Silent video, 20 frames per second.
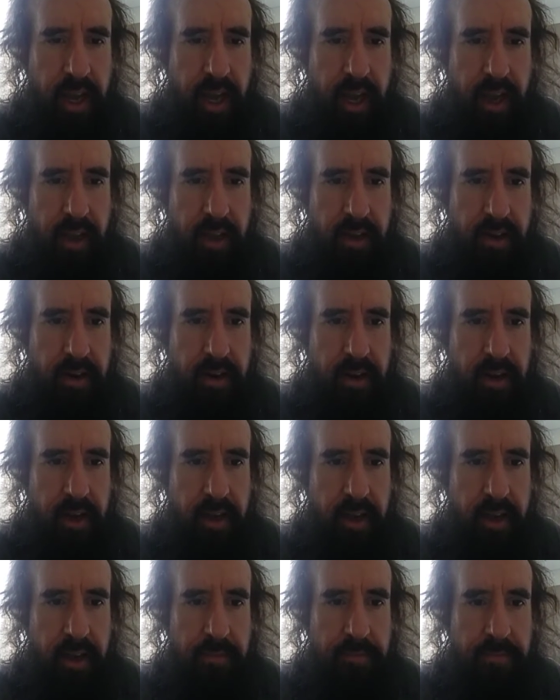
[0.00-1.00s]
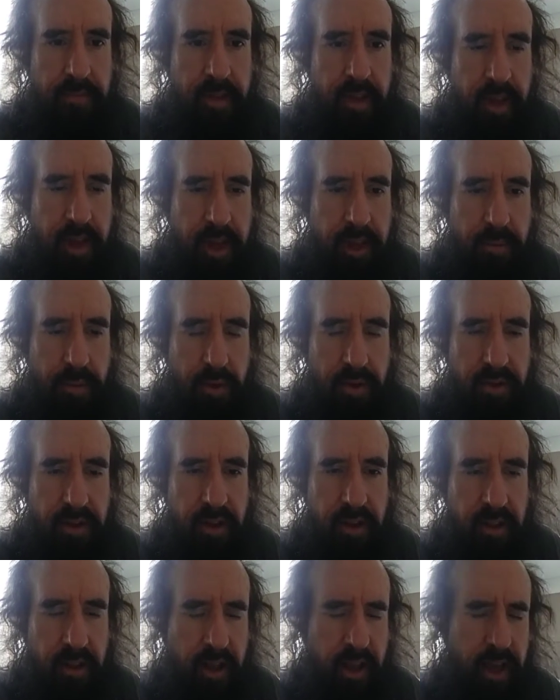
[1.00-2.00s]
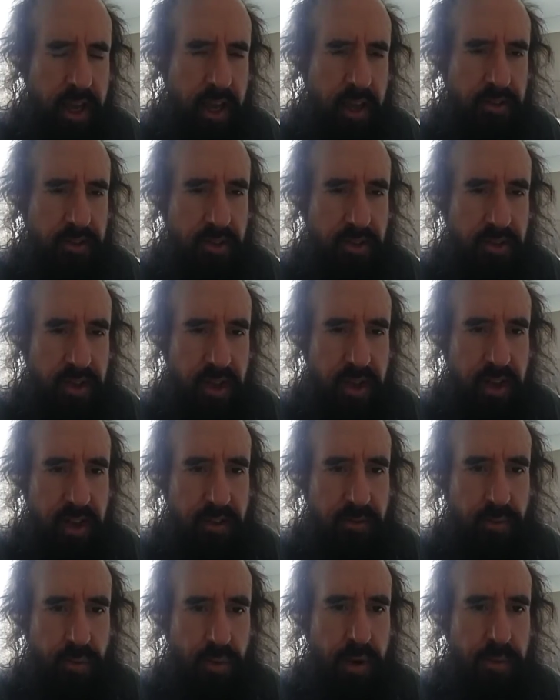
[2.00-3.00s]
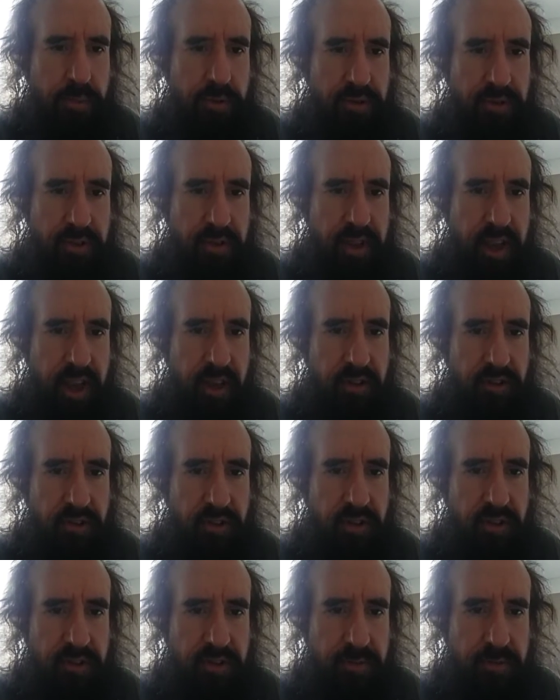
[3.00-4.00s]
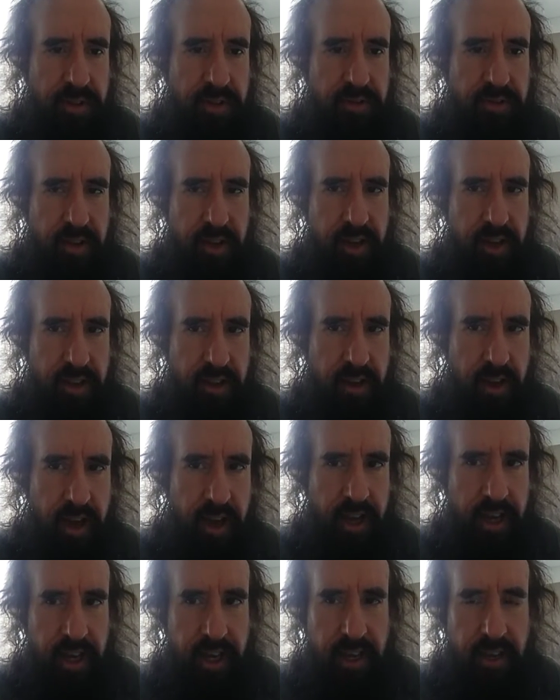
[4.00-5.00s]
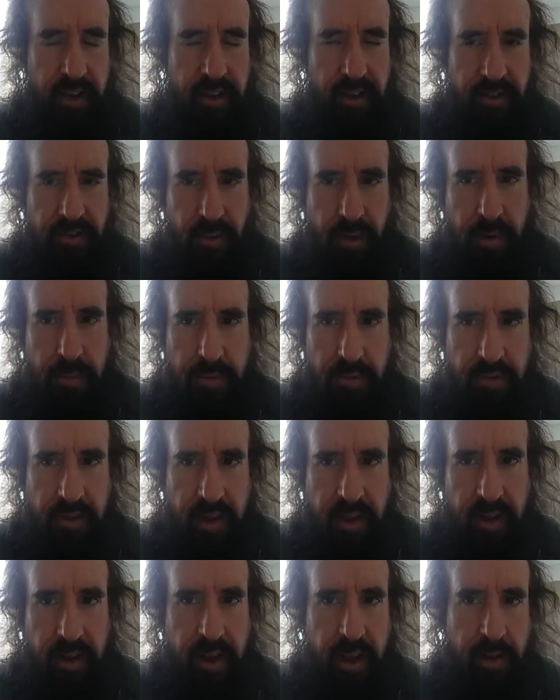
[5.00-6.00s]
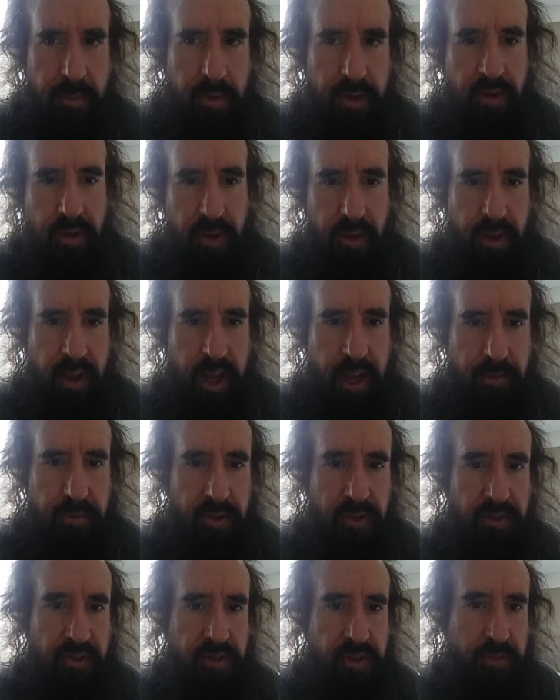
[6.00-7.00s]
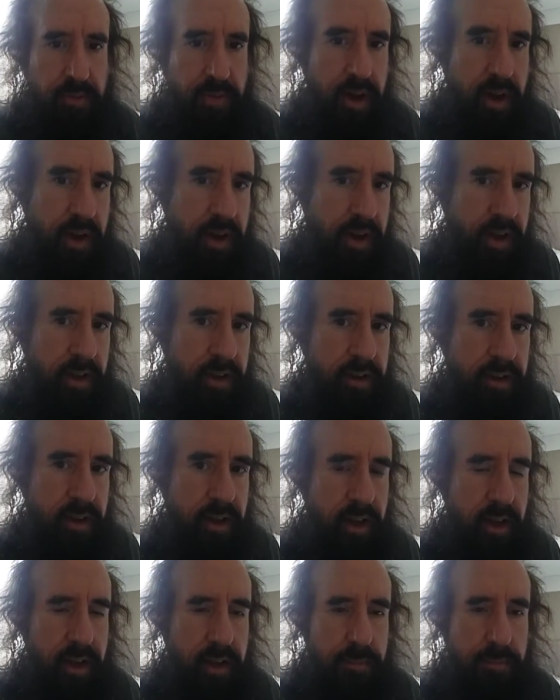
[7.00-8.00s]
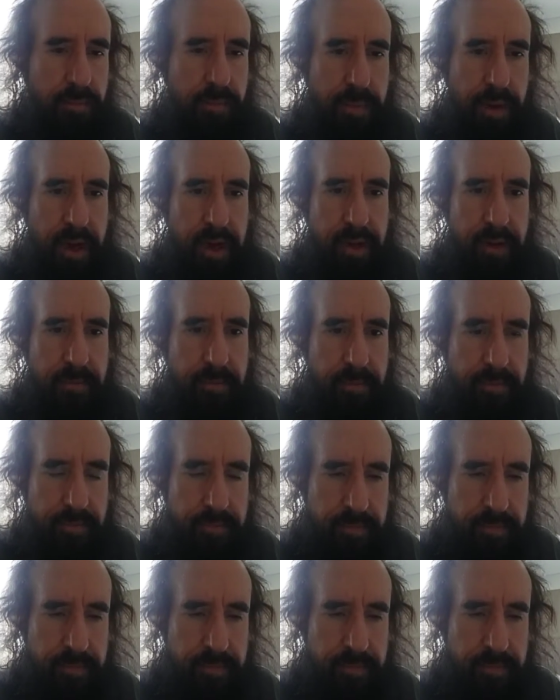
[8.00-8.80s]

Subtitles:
And he points out Locke has this idea of representationalism, this idea that ideas represent material objects to the mind, but